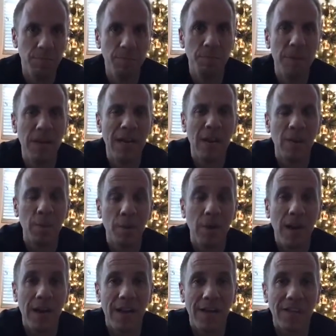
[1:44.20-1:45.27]
pick out a
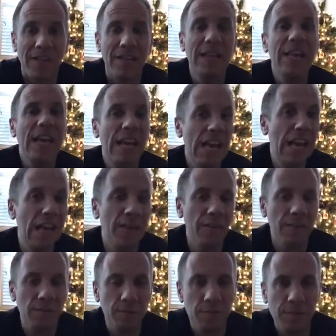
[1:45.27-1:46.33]
product in
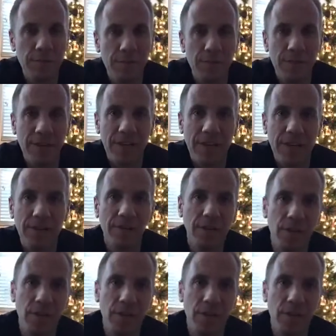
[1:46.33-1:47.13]
the specific niche,